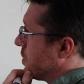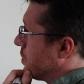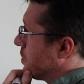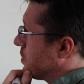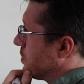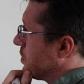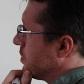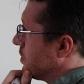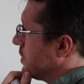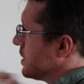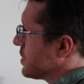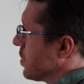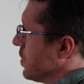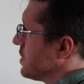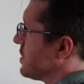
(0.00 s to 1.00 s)
so
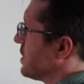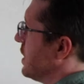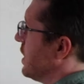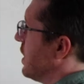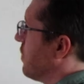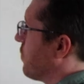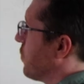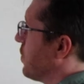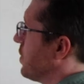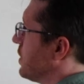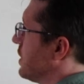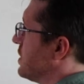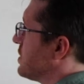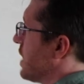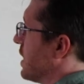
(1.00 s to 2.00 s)
let's go and see if
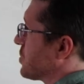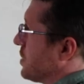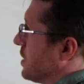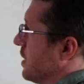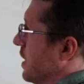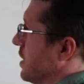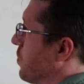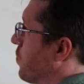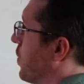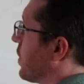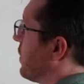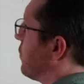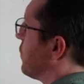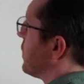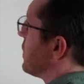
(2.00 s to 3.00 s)
these actually end up
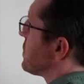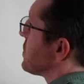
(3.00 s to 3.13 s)
working for